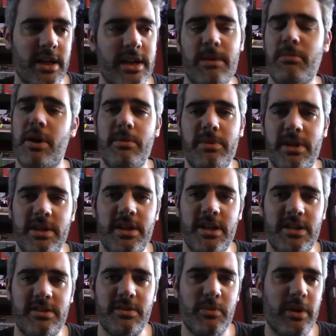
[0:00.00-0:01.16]
and that might be the
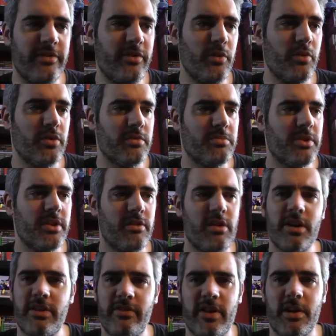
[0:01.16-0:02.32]
easy way forward. But there
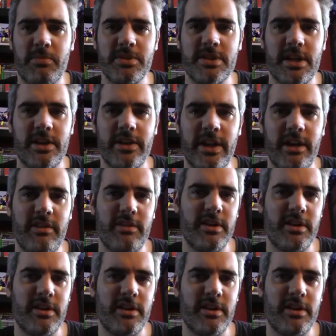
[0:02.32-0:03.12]
are developers out there,